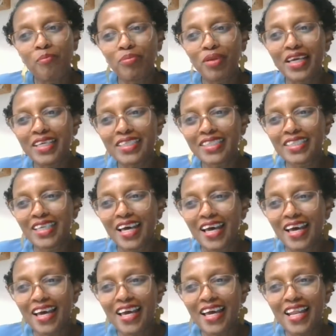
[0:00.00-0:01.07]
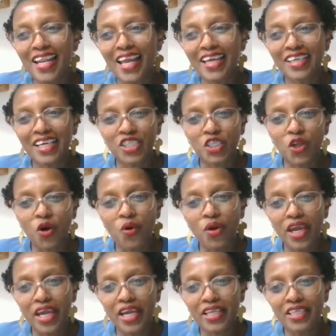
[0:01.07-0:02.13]
Please let us know
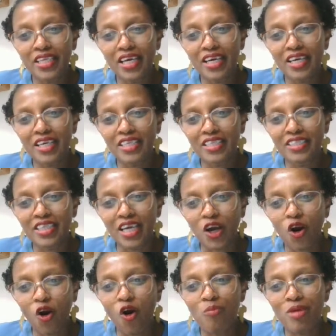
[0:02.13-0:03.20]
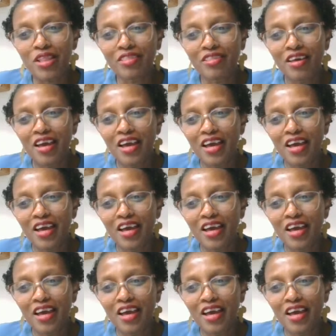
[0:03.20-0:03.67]
in the comment